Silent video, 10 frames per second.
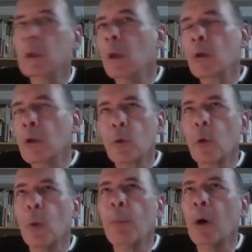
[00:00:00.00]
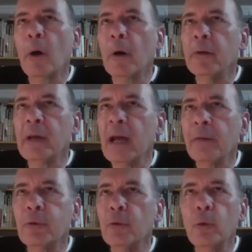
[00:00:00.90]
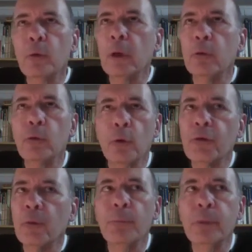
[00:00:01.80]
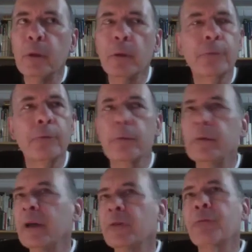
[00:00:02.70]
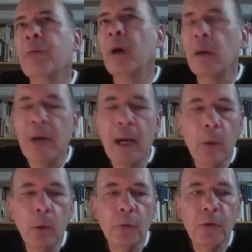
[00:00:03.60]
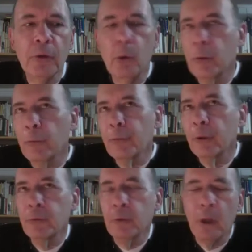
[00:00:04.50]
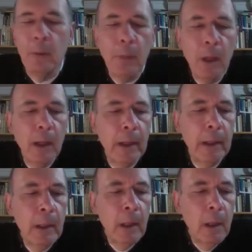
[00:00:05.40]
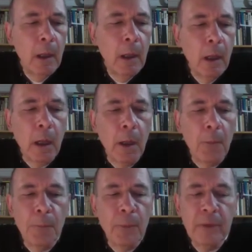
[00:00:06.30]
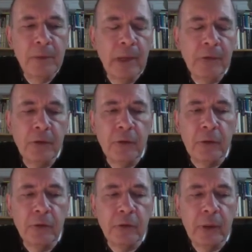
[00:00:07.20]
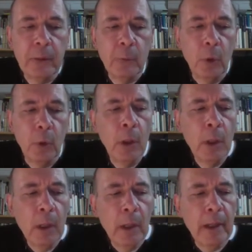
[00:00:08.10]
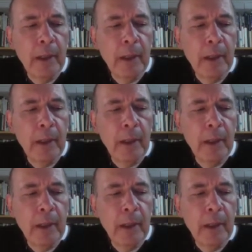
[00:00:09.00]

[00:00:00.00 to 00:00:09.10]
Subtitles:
go to a bar in the afternoon and nurse a beer for the next 5 hours and all your friends would come by. But that doesn't exist anymore. And,